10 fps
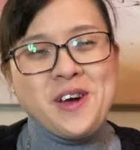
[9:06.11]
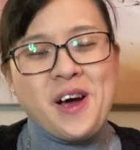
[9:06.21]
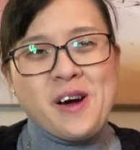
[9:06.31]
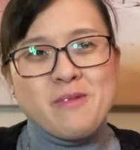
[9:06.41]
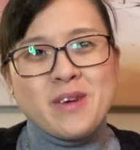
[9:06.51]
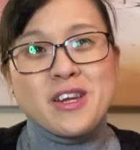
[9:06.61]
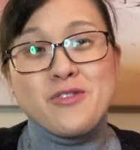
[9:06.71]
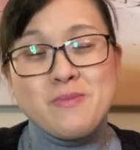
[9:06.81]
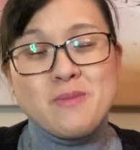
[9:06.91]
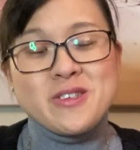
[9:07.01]
And I
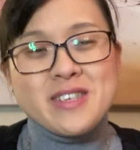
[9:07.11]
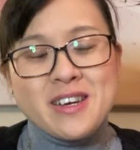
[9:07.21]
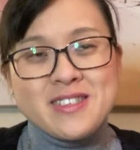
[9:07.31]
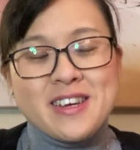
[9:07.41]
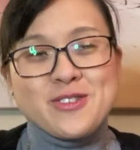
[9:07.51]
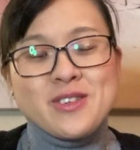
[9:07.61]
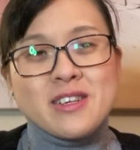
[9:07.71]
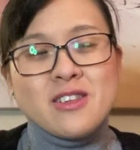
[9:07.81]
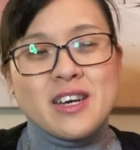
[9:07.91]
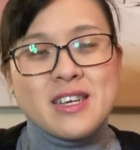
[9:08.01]
remember saying to the
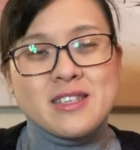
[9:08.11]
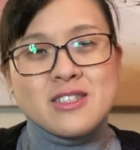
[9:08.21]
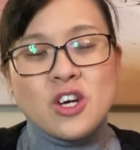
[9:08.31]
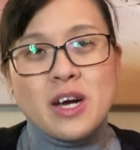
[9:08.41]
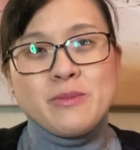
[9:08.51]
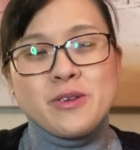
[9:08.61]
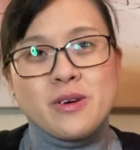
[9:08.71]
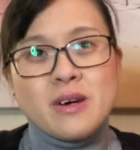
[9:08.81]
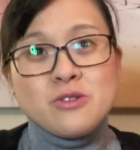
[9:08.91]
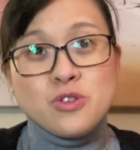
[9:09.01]
client at the time,
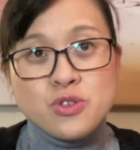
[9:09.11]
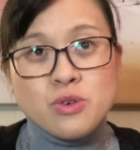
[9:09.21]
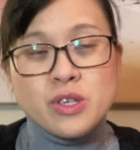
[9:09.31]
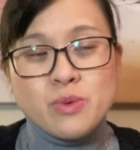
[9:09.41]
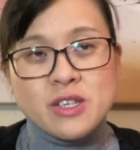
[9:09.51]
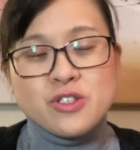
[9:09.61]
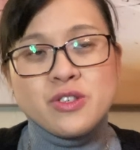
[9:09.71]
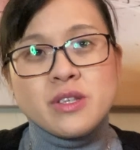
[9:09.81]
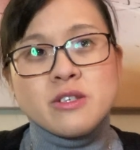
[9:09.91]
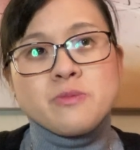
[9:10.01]
are you sure you want to do
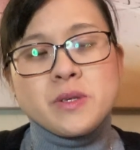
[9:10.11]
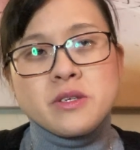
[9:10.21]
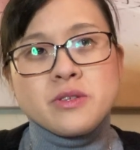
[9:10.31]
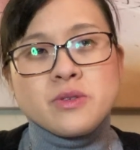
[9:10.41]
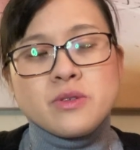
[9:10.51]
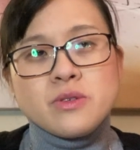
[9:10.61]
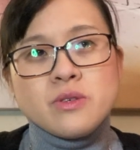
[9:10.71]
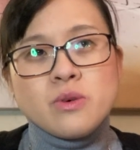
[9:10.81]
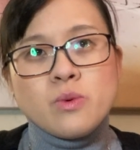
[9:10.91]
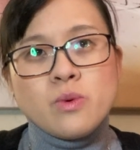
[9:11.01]
this? Because
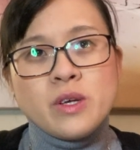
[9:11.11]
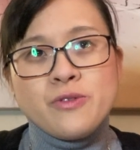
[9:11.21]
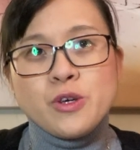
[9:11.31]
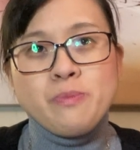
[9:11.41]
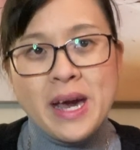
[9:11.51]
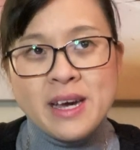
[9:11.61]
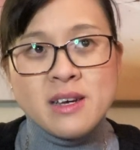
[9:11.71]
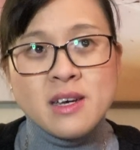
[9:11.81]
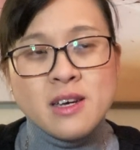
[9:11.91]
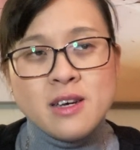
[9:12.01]
if you
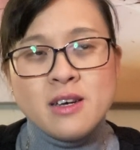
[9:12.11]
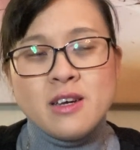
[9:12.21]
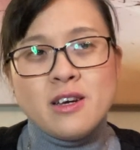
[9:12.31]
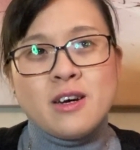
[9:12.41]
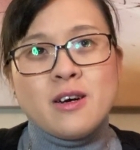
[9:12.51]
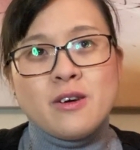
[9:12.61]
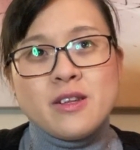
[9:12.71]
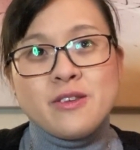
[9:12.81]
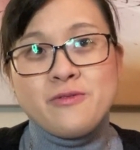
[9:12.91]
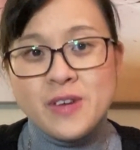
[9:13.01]
pay
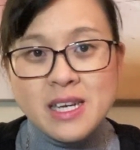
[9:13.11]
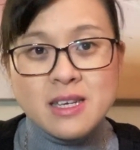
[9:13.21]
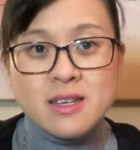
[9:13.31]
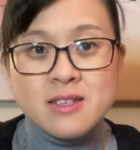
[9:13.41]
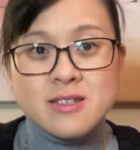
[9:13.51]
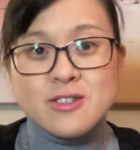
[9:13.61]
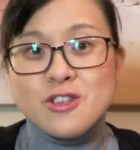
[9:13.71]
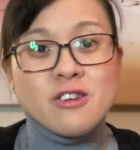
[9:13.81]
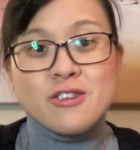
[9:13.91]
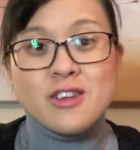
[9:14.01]
the fees, it's
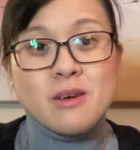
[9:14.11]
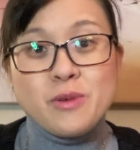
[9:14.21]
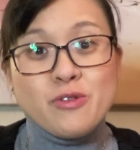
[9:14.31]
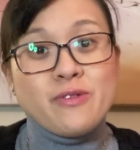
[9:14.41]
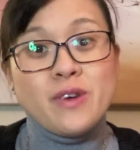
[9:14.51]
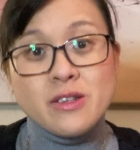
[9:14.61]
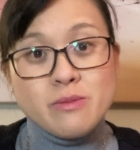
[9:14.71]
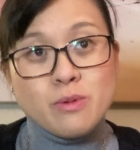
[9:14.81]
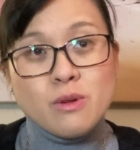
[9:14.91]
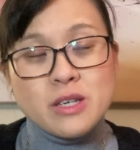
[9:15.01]
not going to be
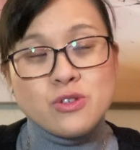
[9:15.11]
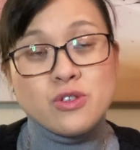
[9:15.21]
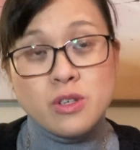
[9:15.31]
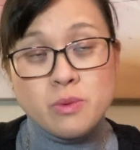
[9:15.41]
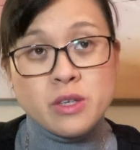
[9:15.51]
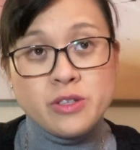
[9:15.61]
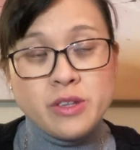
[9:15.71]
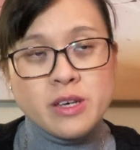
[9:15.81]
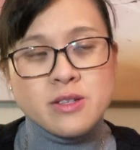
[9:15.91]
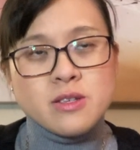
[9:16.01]
refundable. Are you sure you want to do
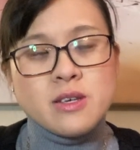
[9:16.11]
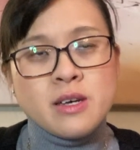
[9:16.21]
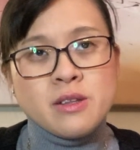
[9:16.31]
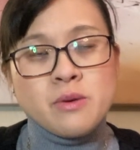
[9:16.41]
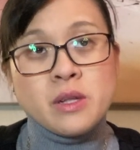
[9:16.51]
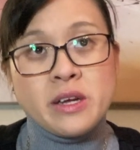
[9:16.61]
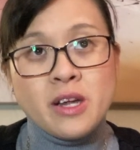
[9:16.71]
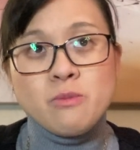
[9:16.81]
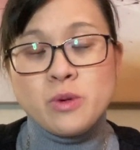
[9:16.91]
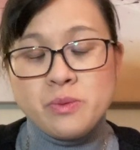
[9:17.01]
this? And they were like,
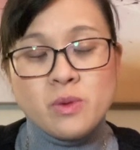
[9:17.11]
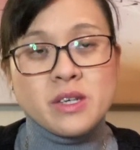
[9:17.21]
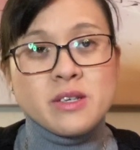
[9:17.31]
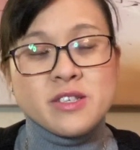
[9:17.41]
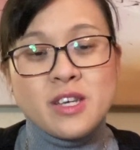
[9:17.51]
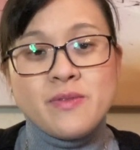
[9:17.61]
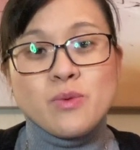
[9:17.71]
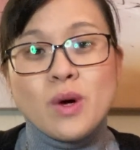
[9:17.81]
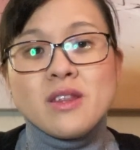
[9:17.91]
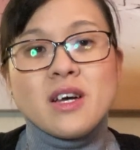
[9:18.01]
no, we want to give it
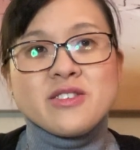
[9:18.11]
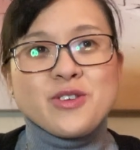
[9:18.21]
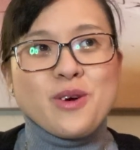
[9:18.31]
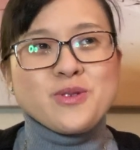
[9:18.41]
one last go.